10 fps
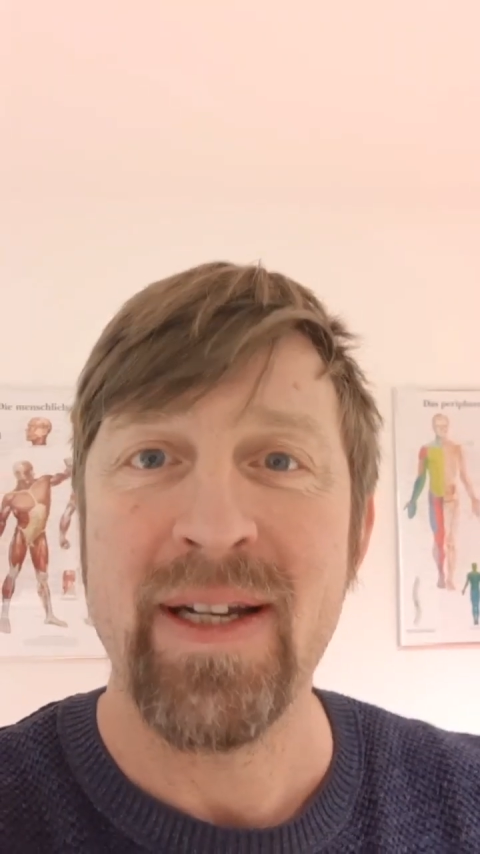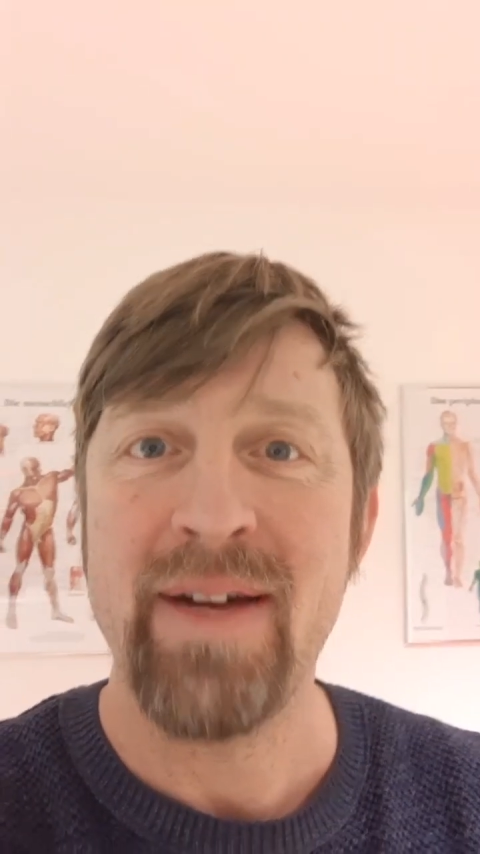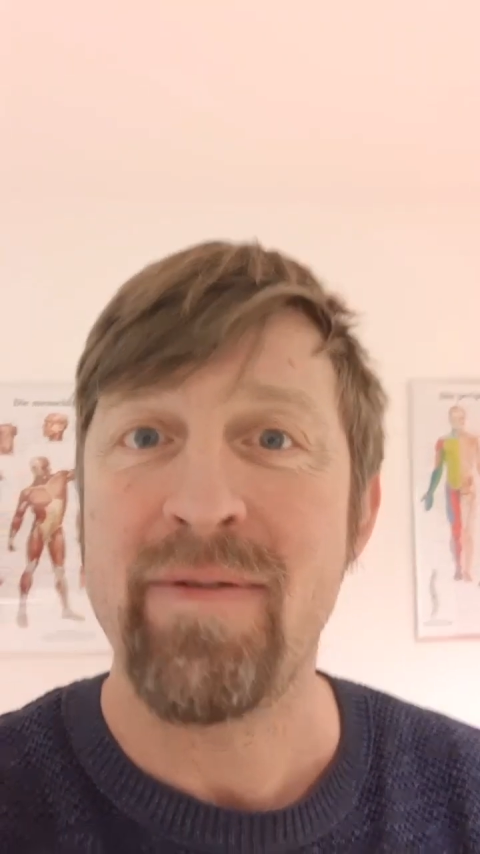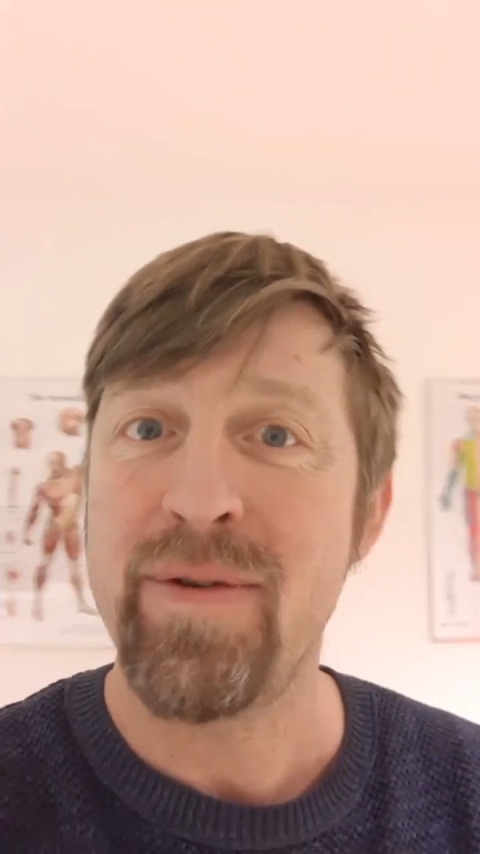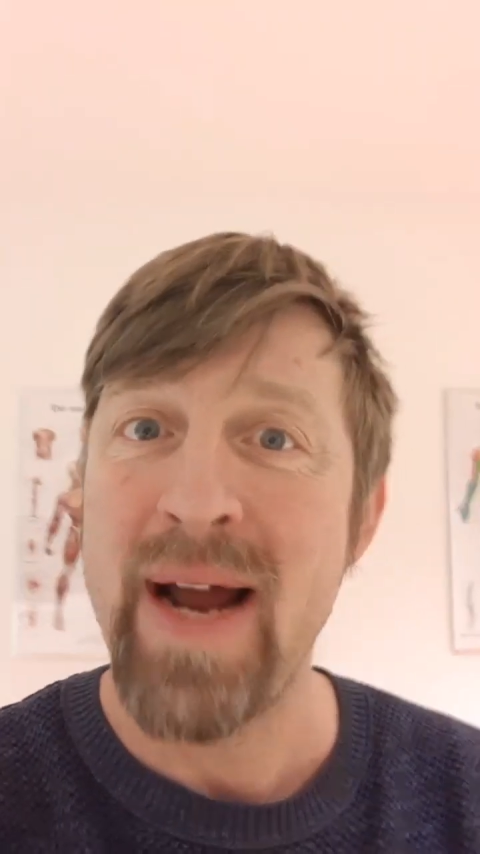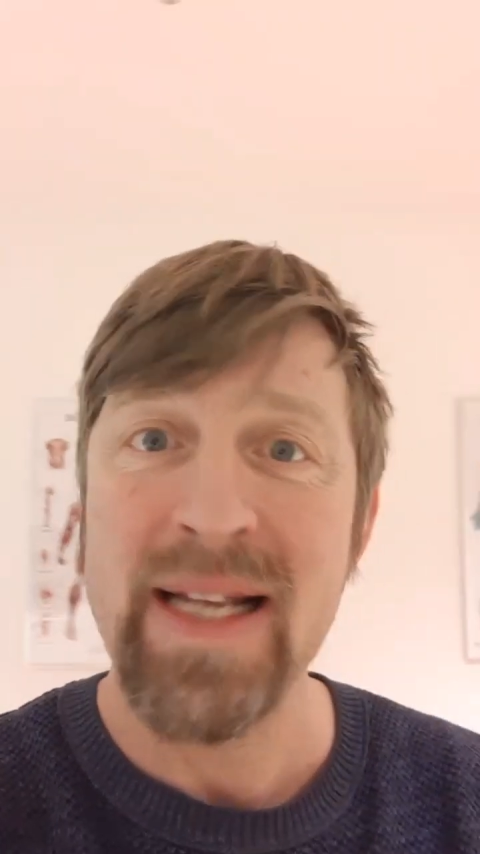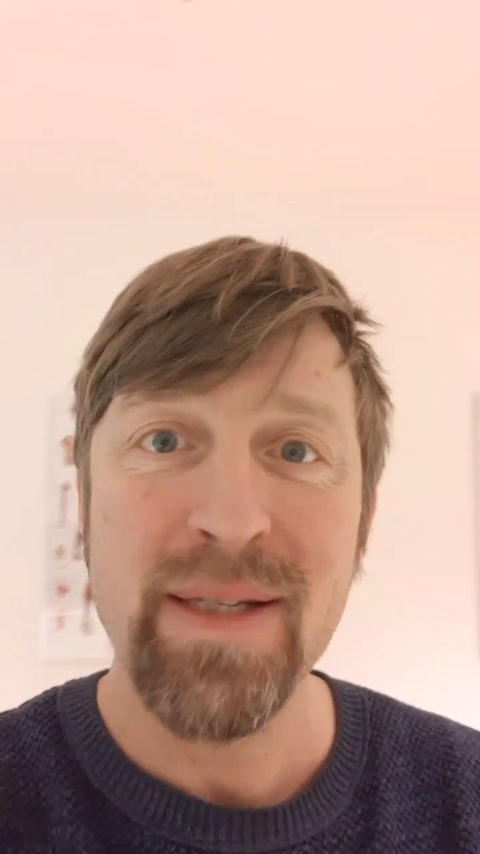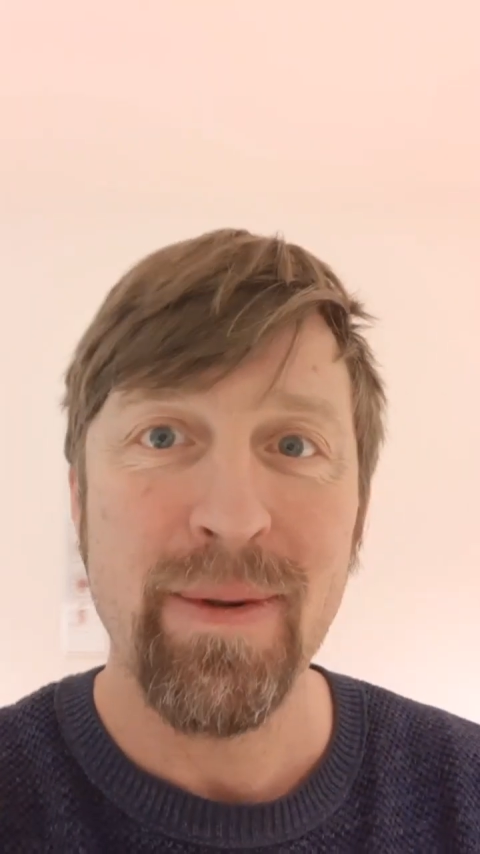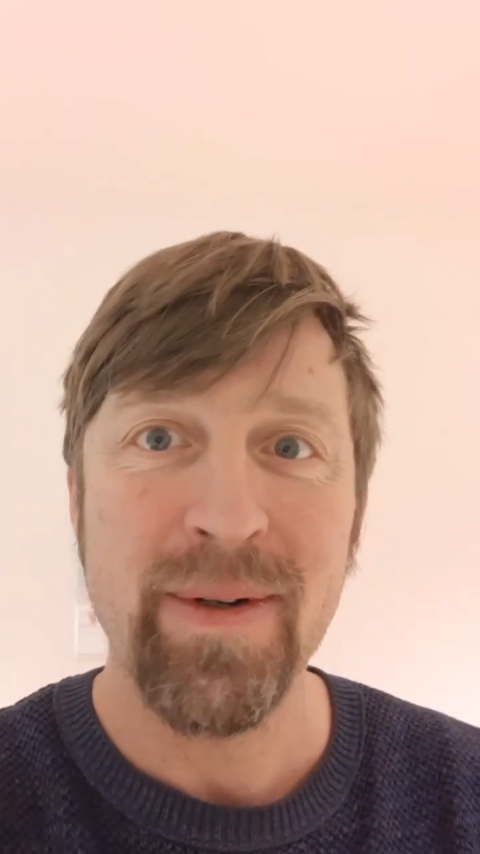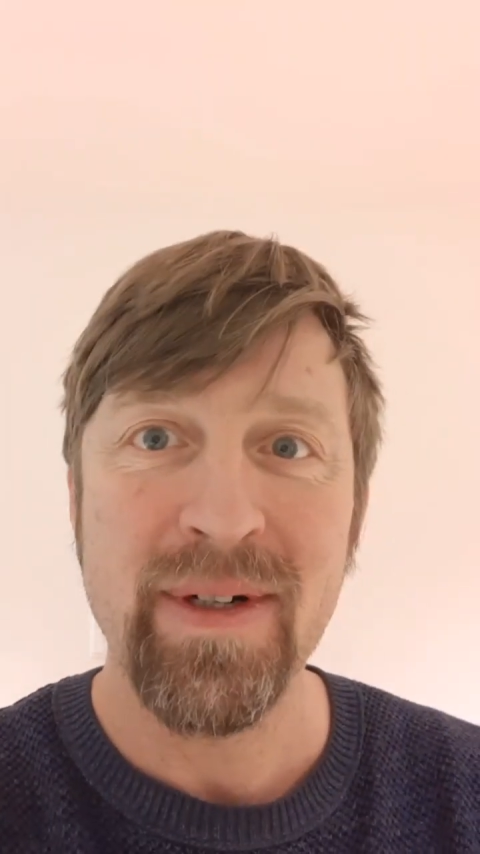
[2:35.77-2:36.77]
You have
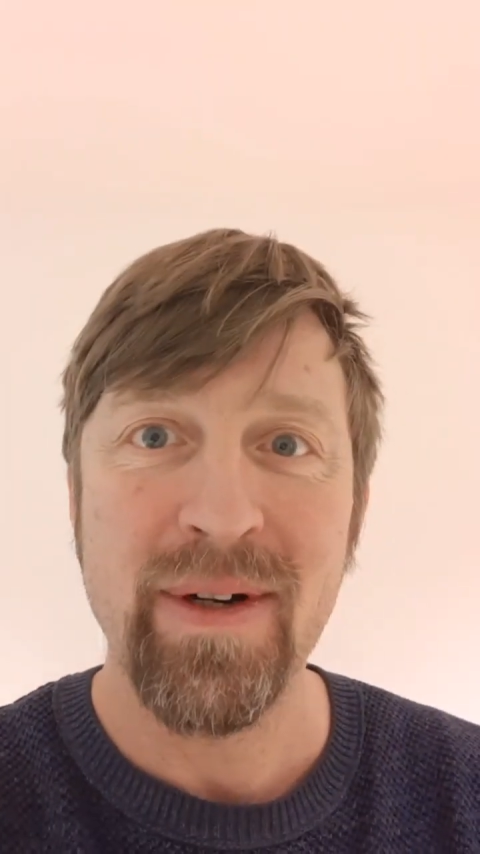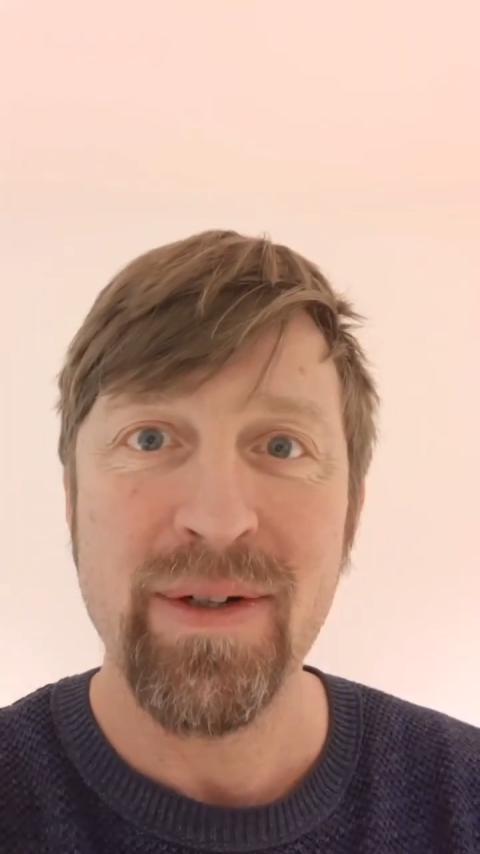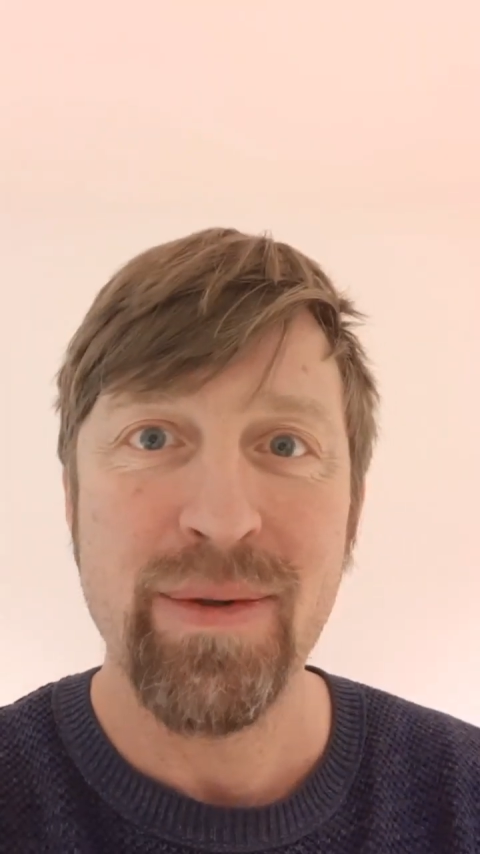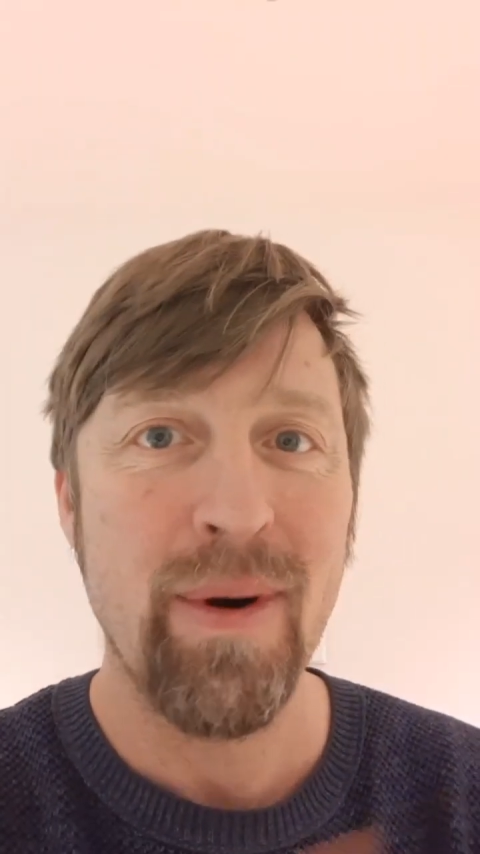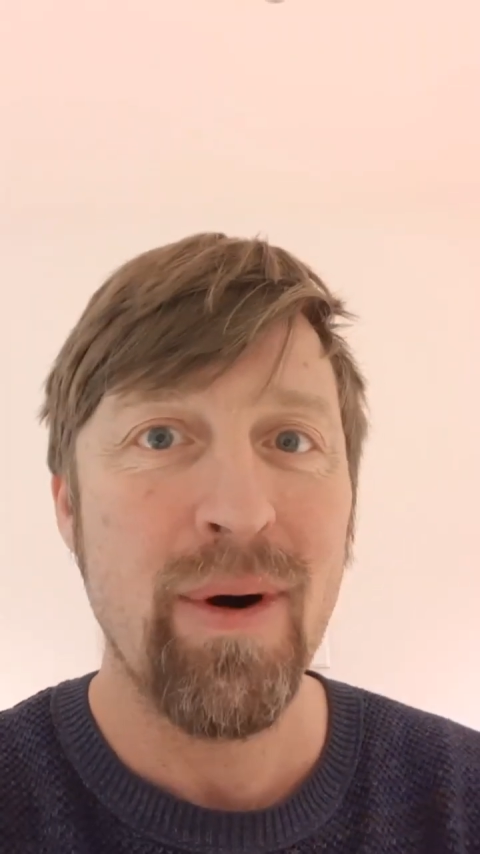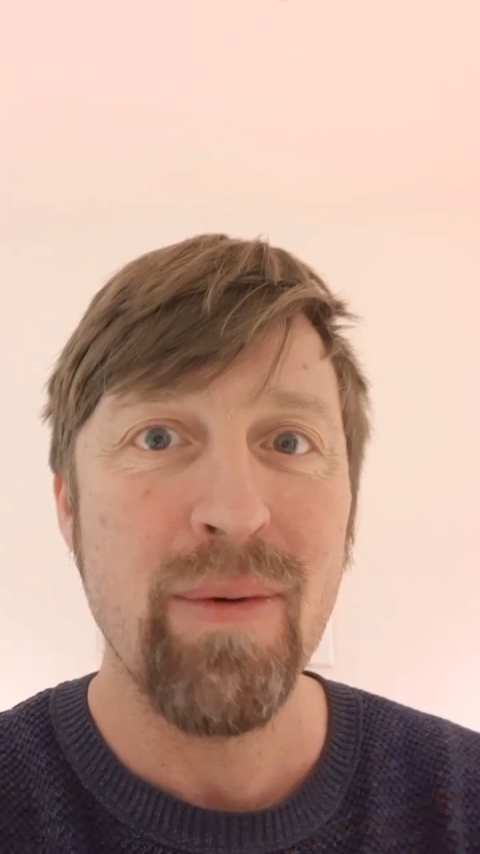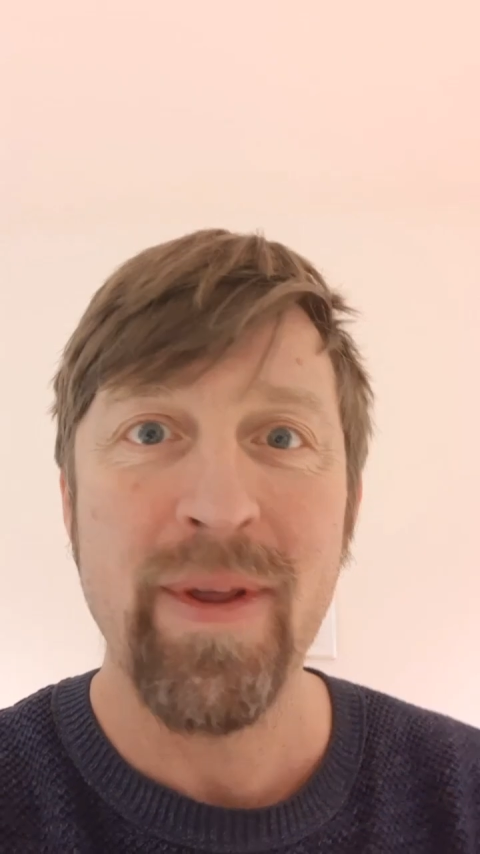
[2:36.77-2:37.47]
transparent control